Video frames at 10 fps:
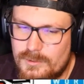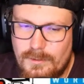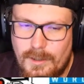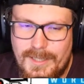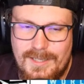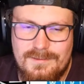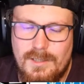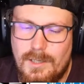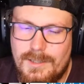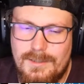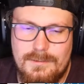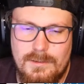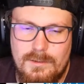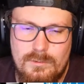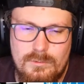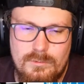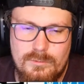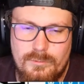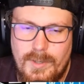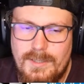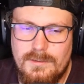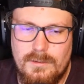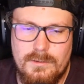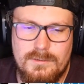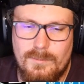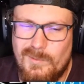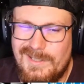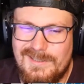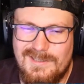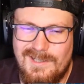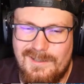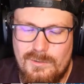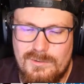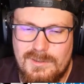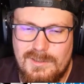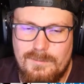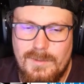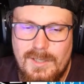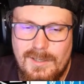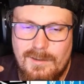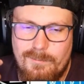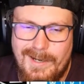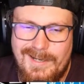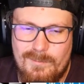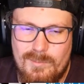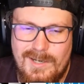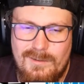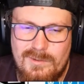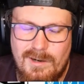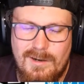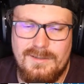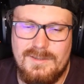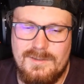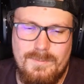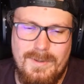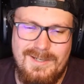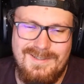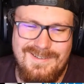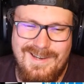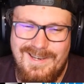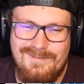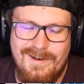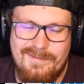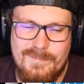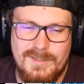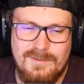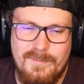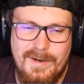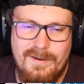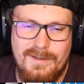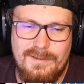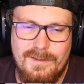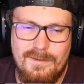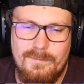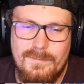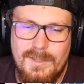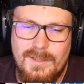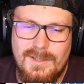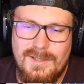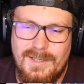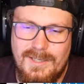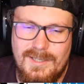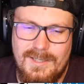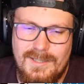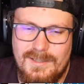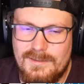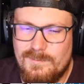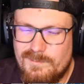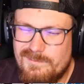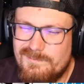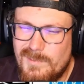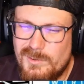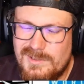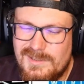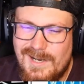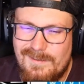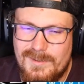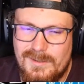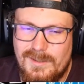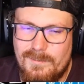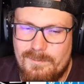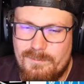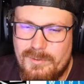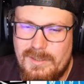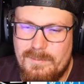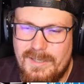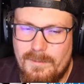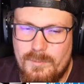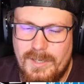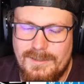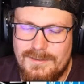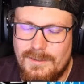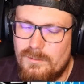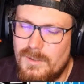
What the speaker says: again, talking to a new racer or someone that's not used to them, buying a brand new car and spending $85 of bearing in them is most of the time a pretty big upgrade. So